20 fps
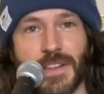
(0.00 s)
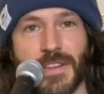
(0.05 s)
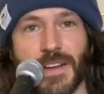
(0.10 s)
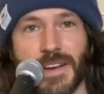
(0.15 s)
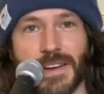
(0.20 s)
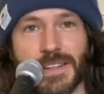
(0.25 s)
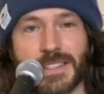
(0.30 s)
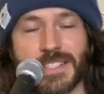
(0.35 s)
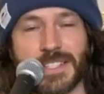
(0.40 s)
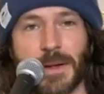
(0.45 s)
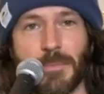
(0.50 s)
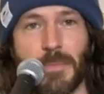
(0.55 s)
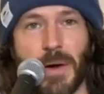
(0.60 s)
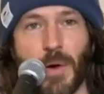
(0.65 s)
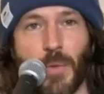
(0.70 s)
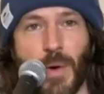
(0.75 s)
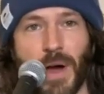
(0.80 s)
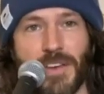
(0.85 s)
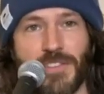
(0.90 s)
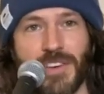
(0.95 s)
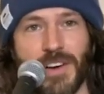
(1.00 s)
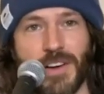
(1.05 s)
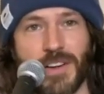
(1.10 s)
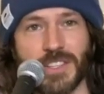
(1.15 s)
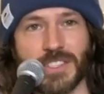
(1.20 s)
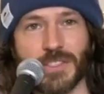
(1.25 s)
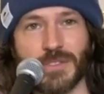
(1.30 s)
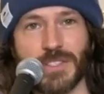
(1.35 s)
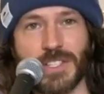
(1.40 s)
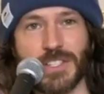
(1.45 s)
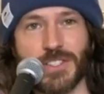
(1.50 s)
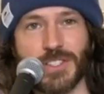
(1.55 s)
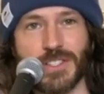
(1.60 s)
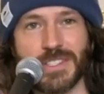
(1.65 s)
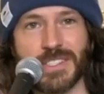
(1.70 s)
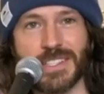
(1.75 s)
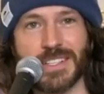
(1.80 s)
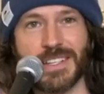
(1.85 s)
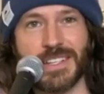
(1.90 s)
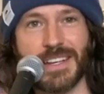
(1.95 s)
Alliance, my wife also
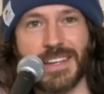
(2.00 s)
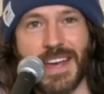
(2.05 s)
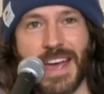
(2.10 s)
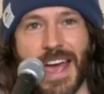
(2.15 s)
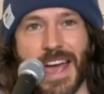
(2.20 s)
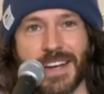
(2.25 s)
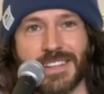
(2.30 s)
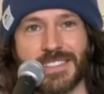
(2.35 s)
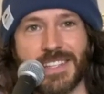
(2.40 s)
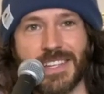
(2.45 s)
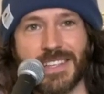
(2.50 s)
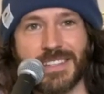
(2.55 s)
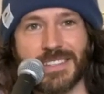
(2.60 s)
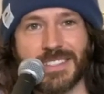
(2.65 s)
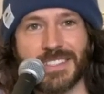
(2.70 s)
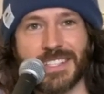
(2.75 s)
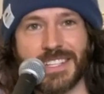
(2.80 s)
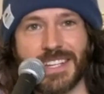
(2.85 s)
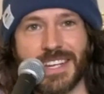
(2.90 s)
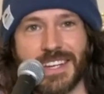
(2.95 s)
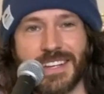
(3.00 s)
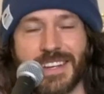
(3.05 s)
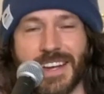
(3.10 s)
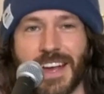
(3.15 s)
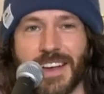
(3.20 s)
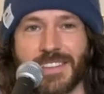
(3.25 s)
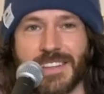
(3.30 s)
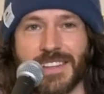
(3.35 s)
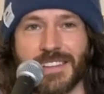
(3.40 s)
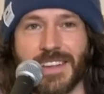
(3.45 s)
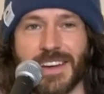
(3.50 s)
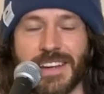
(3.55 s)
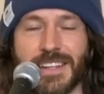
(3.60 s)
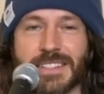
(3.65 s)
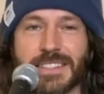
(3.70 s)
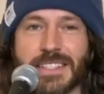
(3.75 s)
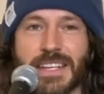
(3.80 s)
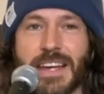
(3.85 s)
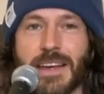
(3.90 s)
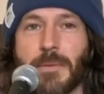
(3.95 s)
teaches acting, singing at the
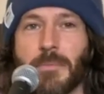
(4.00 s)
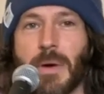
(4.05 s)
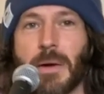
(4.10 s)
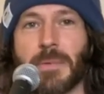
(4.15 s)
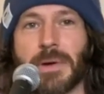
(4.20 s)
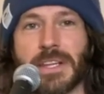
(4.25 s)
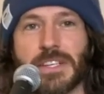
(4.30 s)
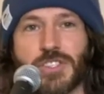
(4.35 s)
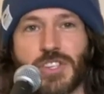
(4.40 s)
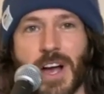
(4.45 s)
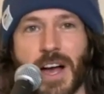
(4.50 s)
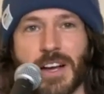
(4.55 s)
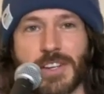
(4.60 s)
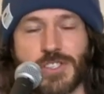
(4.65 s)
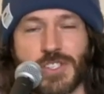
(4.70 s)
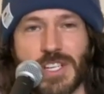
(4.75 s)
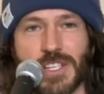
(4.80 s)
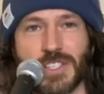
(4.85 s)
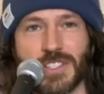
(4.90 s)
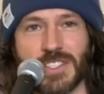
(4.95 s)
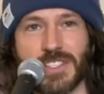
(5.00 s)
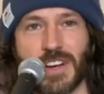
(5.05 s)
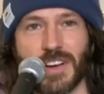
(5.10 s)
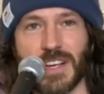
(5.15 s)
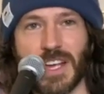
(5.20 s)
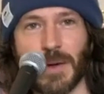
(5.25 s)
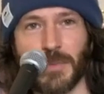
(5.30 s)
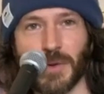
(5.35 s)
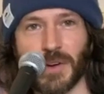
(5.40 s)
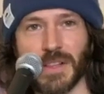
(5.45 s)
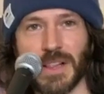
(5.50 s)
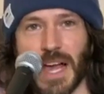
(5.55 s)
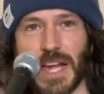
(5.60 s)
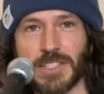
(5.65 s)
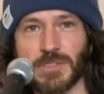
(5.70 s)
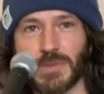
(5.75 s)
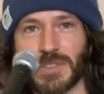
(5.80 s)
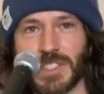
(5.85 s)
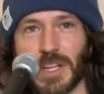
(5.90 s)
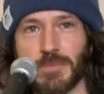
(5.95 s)
Alliance. My buddy Josh teaches an on-camera
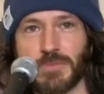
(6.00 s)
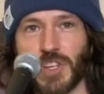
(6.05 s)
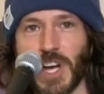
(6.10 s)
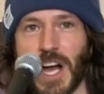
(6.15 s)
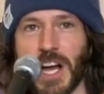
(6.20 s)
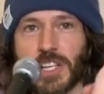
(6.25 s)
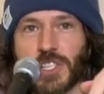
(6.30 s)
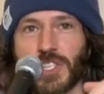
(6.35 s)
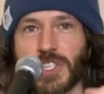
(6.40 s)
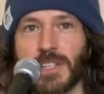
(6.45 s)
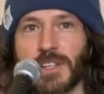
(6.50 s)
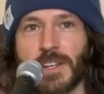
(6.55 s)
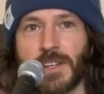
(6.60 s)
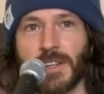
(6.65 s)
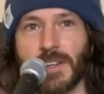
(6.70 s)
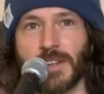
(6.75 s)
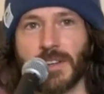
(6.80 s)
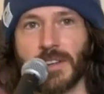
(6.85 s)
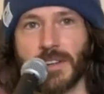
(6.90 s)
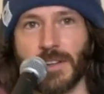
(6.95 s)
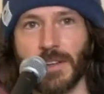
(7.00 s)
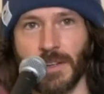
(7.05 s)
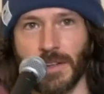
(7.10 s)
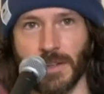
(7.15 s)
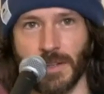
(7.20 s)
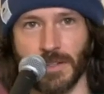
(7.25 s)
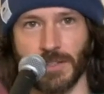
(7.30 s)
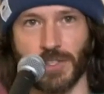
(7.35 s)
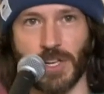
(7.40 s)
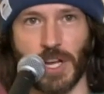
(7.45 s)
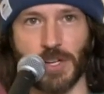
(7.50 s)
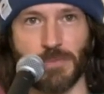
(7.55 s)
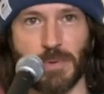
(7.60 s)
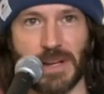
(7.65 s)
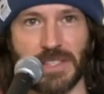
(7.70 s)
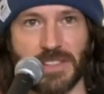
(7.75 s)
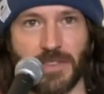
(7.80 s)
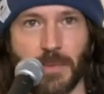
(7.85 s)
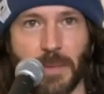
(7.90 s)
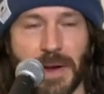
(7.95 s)
class. What's up, Josh? Josh
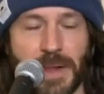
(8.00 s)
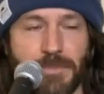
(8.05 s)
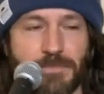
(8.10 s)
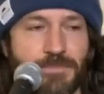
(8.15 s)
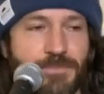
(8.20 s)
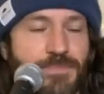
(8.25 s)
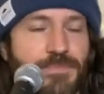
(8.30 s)
Price, everybody.